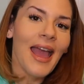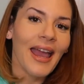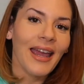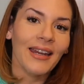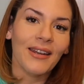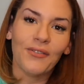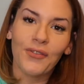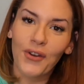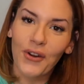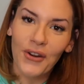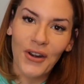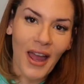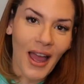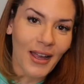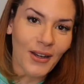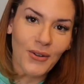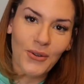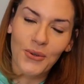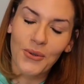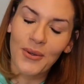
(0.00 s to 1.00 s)
And if you're
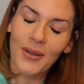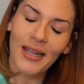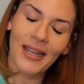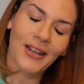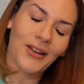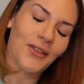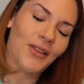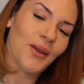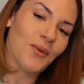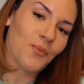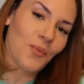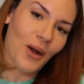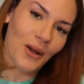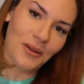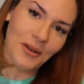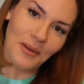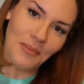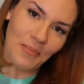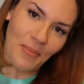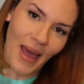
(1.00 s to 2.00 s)
not new here, then welcome